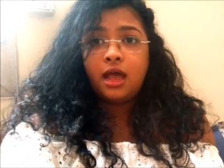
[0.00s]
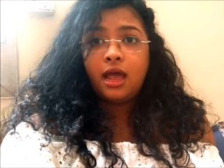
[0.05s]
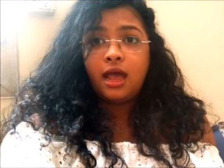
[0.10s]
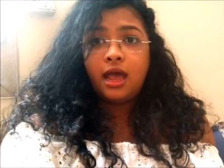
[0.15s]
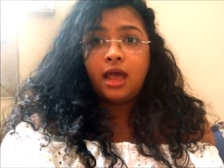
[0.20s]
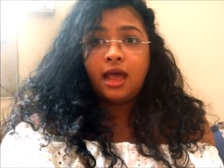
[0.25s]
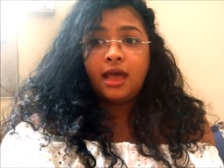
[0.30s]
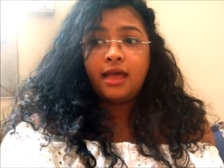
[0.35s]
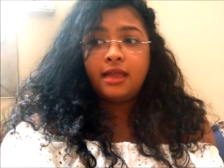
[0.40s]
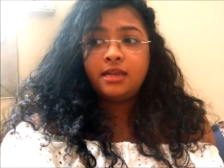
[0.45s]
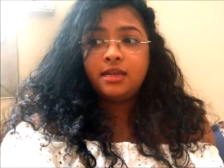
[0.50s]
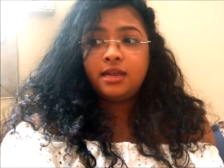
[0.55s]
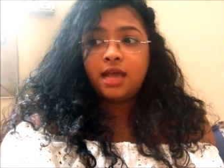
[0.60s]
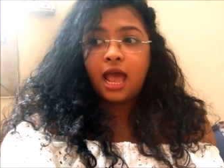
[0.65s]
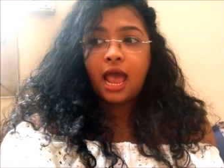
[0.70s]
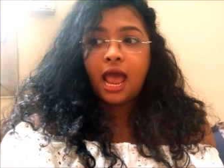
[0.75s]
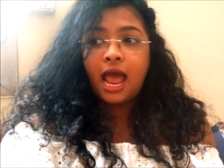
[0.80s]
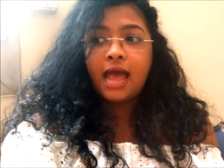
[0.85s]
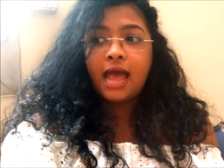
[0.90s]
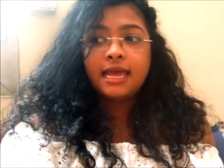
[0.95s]
and
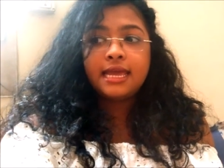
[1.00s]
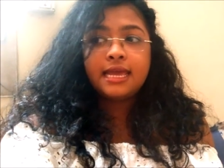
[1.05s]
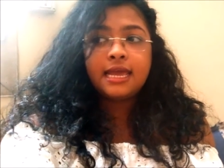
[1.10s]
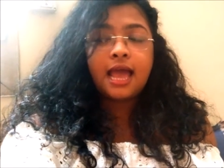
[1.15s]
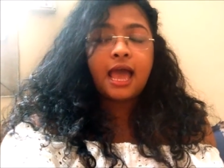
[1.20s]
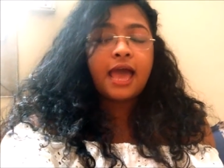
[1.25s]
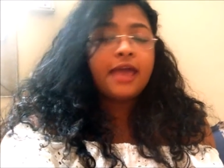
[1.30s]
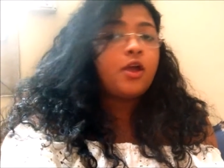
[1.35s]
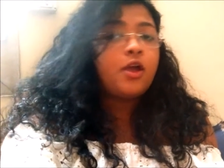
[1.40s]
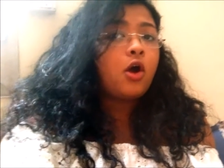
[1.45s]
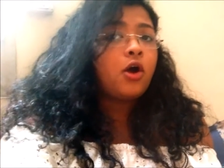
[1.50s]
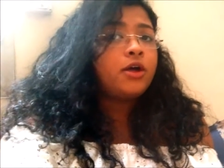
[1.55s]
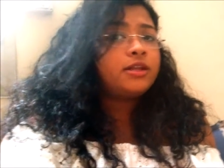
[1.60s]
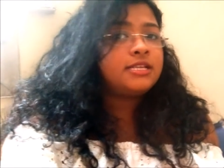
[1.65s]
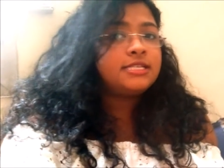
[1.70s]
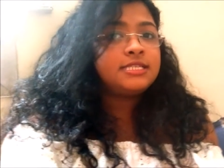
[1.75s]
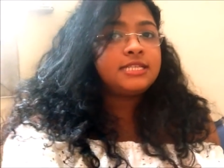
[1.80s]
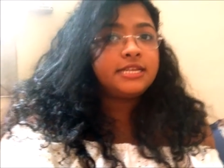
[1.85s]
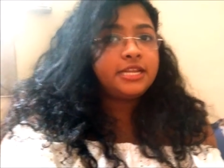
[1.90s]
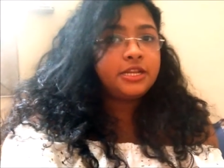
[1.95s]
I
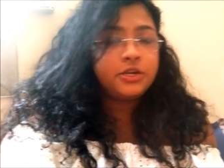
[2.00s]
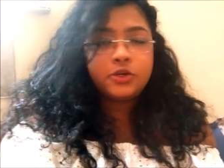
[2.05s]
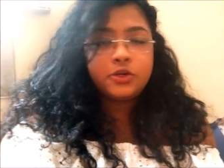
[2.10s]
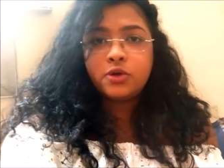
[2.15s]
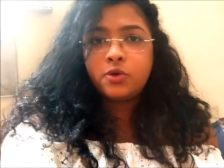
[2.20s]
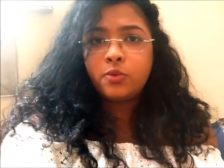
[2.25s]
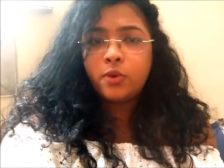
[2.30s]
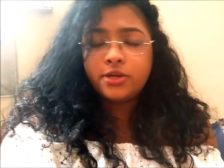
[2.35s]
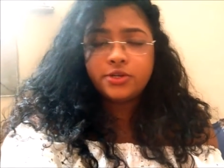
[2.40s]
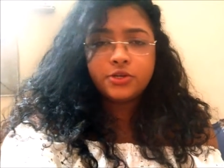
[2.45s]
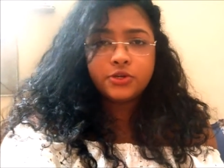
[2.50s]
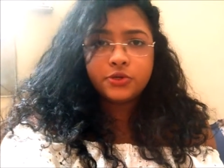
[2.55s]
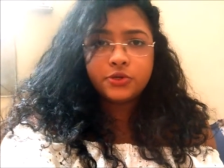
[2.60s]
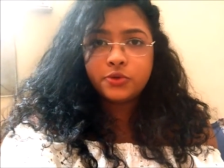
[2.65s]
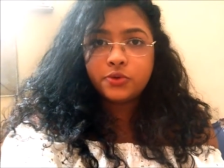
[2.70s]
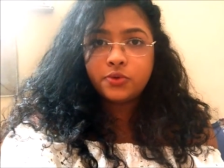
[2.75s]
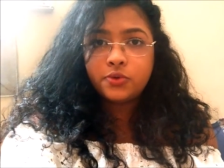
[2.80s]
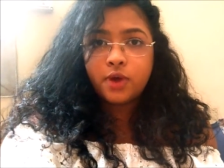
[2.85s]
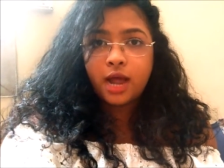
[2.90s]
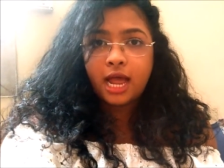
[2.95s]
honestly didn't know what to
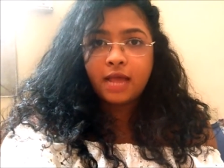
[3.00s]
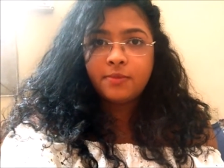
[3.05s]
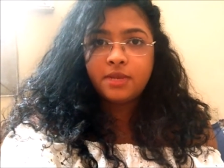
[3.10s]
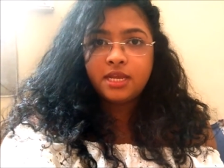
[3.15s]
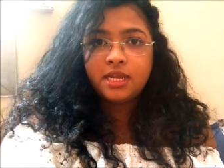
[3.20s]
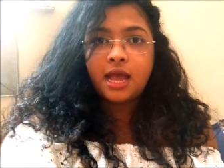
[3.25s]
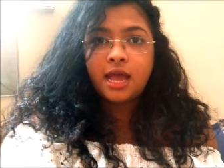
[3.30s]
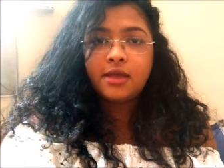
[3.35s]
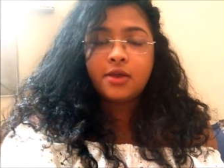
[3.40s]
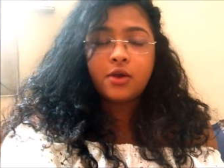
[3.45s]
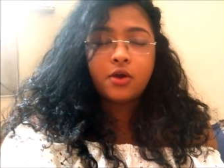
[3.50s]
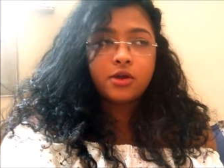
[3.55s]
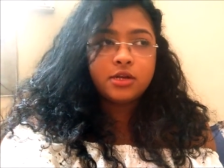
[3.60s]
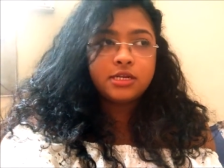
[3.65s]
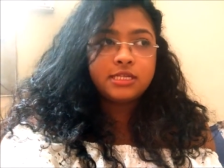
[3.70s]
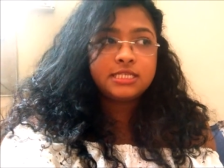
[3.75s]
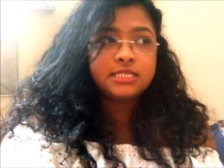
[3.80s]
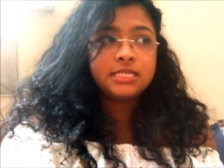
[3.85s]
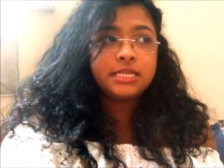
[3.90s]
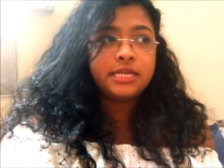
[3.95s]
do. I mean, I
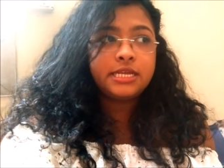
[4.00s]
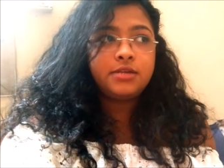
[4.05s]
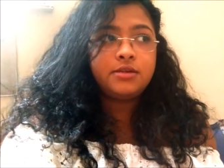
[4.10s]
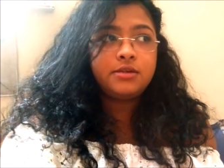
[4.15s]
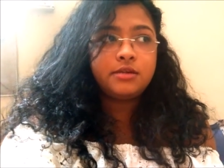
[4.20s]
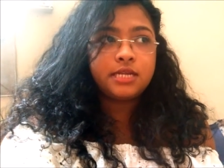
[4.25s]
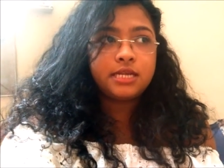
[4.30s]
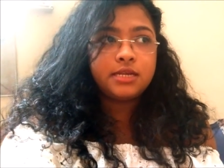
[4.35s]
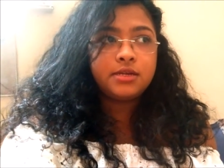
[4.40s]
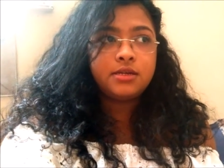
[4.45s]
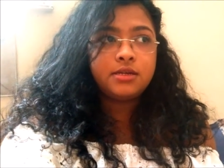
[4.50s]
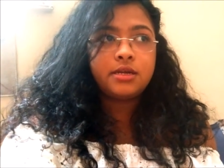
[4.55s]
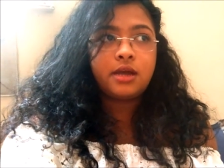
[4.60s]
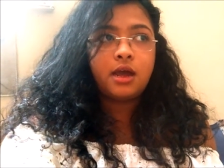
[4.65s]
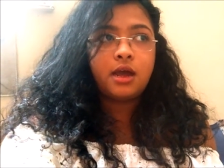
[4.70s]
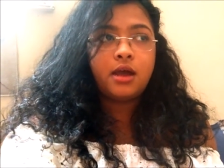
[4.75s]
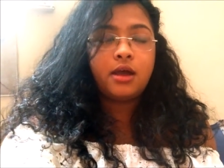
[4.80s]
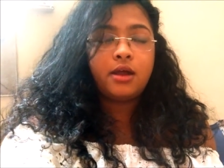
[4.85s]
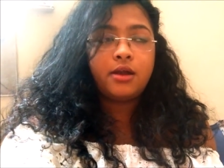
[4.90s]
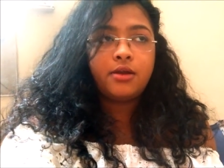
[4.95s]
honestly didn't
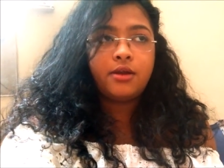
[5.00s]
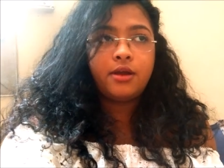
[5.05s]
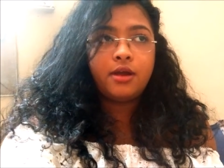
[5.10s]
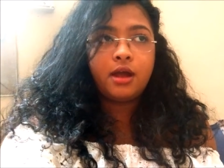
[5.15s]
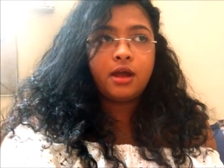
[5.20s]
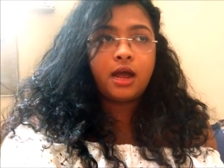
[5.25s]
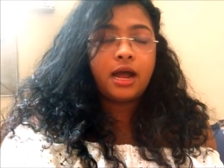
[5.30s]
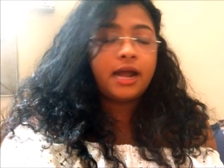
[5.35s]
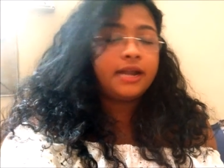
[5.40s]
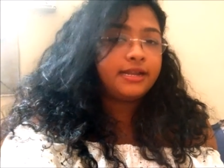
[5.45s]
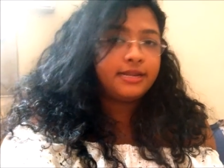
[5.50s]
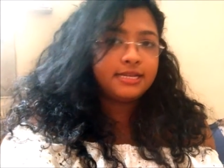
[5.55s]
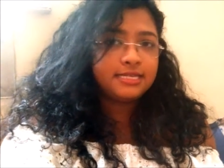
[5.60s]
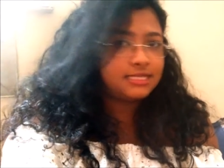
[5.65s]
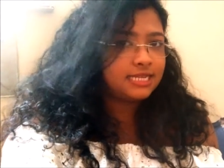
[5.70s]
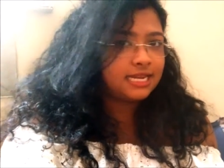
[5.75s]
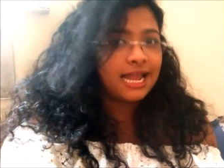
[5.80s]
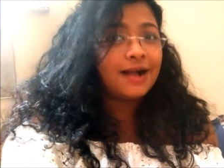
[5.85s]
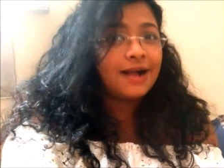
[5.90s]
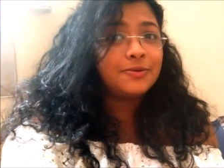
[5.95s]

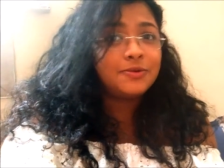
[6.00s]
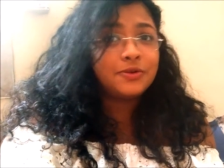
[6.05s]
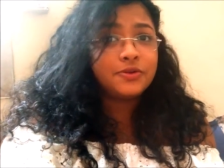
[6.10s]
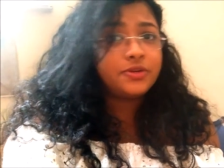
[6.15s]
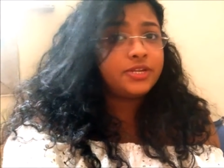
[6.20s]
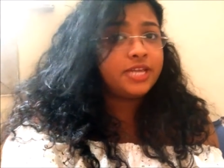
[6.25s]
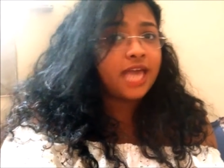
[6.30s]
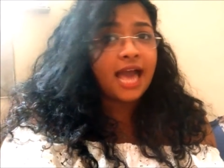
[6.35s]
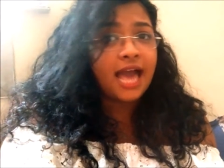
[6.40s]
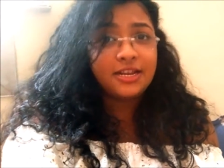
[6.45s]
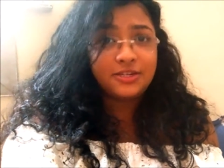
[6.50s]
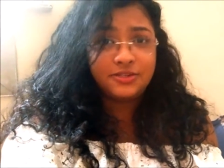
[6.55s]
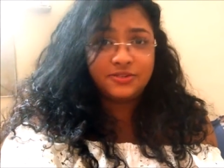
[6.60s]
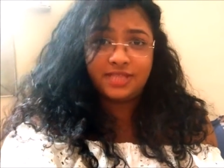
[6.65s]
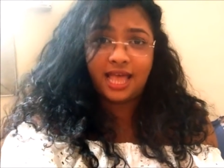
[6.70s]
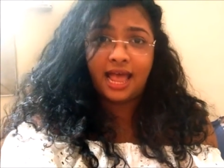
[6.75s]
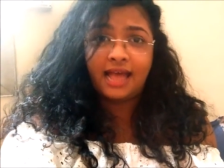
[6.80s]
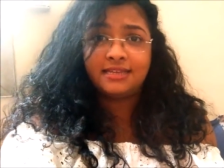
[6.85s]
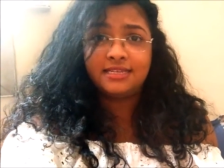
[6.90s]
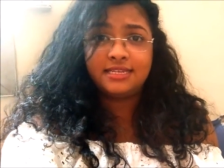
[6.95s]
understand how to react to
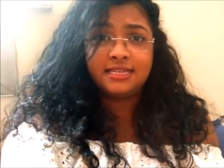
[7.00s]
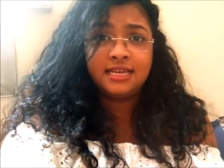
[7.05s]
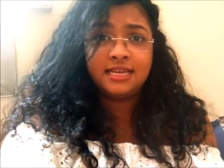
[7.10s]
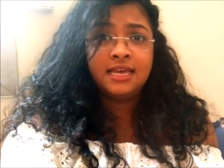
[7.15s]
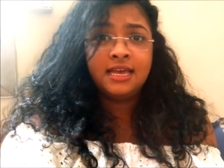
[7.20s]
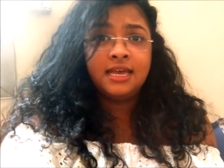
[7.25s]
that.